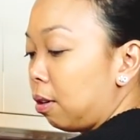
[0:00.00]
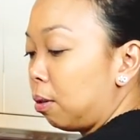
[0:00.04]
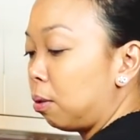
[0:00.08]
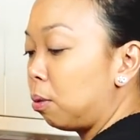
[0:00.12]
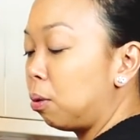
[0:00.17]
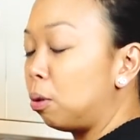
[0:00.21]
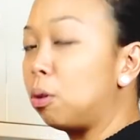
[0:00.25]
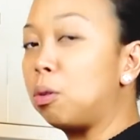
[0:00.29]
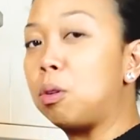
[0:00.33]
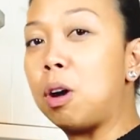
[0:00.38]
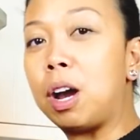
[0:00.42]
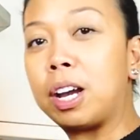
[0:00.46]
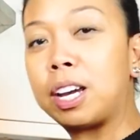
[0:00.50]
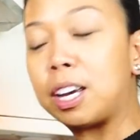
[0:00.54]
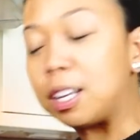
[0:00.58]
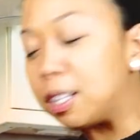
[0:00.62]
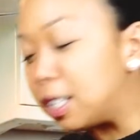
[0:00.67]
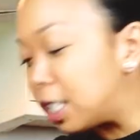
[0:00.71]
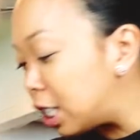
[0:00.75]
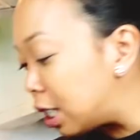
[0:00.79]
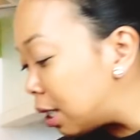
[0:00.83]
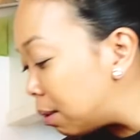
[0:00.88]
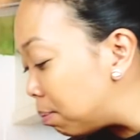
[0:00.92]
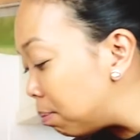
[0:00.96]
Oh, I can
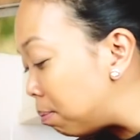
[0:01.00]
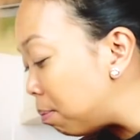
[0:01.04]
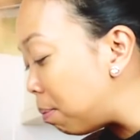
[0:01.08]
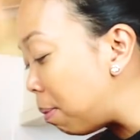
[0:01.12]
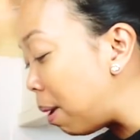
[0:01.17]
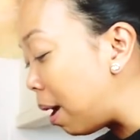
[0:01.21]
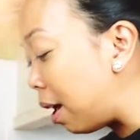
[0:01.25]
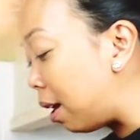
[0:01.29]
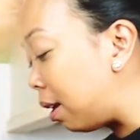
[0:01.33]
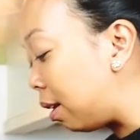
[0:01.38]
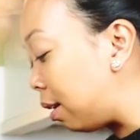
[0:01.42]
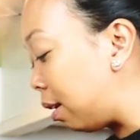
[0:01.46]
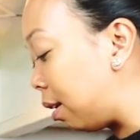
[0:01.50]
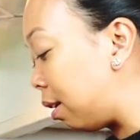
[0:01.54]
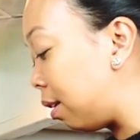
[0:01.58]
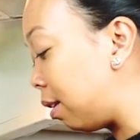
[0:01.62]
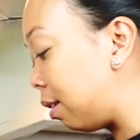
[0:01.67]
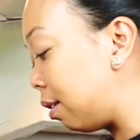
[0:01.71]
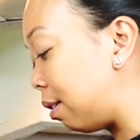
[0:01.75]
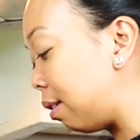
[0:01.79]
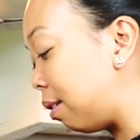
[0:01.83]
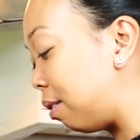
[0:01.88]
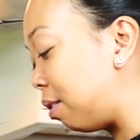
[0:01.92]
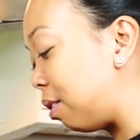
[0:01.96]
smell
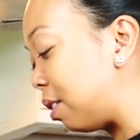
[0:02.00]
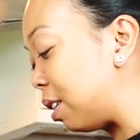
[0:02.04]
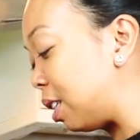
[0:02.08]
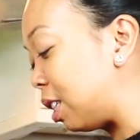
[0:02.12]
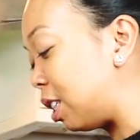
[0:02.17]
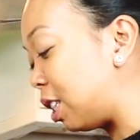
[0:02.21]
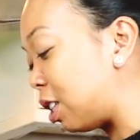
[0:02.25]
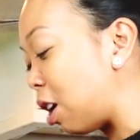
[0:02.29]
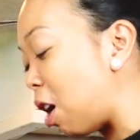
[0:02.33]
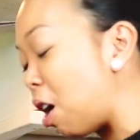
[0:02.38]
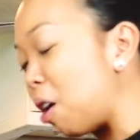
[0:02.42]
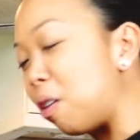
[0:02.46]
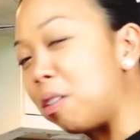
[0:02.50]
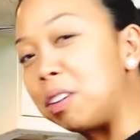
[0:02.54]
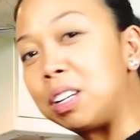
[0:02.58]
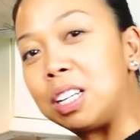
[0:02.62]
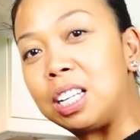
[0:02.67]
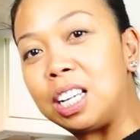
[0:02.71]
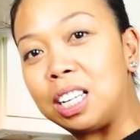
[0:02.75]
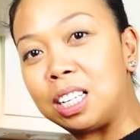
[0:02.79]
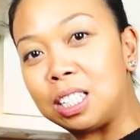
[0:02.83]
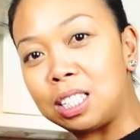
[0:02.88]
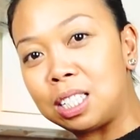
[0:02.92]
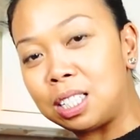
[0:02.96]
the star
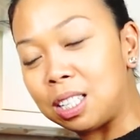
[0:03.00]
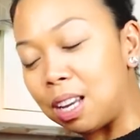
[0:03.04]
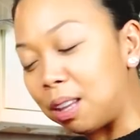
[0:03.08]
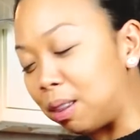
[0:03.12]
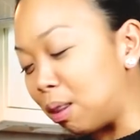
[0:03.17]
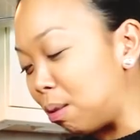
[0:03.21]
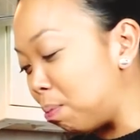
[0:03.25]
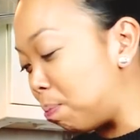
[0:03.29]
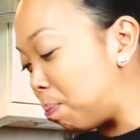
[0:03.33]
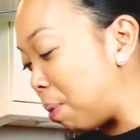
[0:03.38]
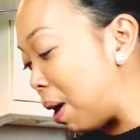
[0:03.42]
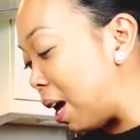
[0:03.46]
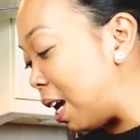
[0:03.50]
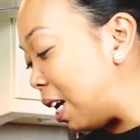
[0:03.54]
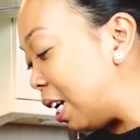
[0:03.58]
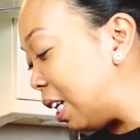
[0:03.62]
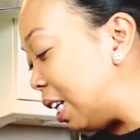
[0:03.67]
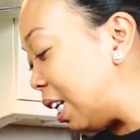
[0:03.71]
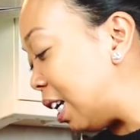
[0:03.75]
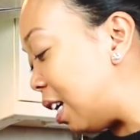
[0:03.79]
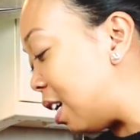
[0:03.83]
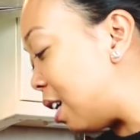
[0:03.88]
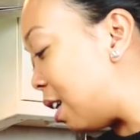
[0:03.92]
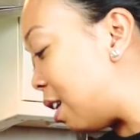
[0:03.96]
anise and the bay
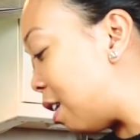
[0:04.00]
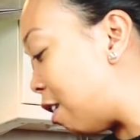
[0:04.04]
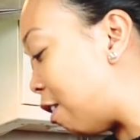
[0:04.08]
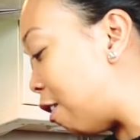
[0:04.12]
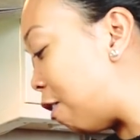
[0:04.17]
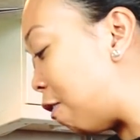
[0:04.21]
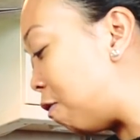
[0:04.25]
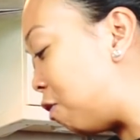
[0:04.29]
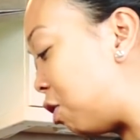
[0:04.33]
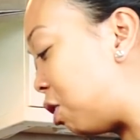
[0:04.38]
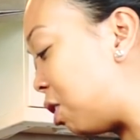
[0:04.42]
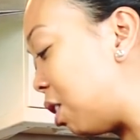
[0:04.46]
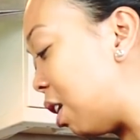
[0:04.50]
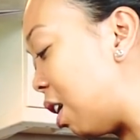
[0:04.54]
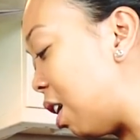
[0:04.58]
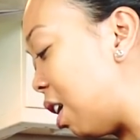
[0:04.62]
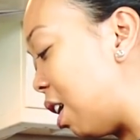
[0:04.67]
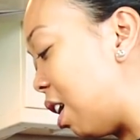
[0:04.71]
leaves